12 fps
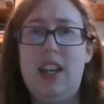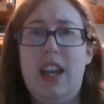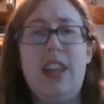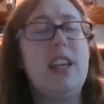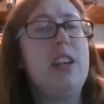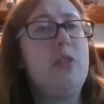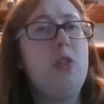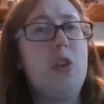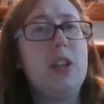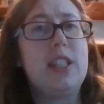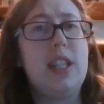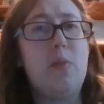And then you
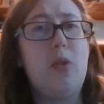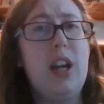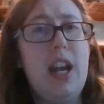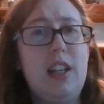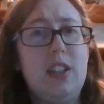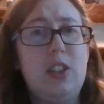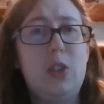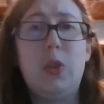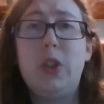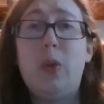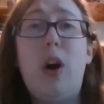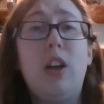notice someone else who
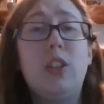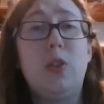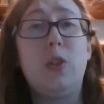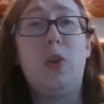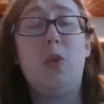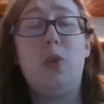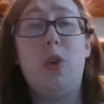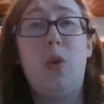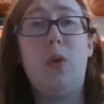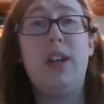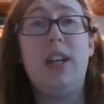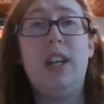you also don't know,